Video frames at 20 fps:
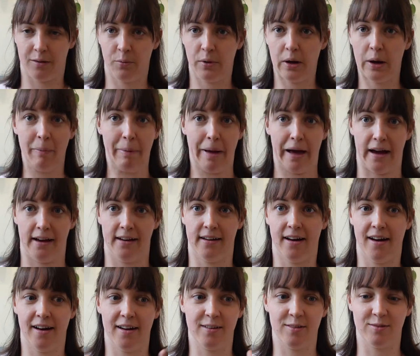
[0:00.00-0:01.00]
we are back.
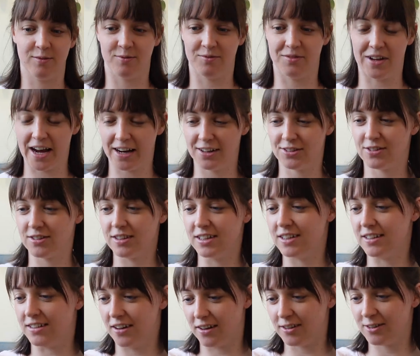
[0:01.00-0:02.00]
I've actually
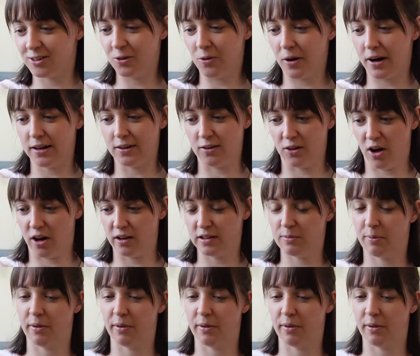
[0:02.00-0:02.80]
done quite a lot,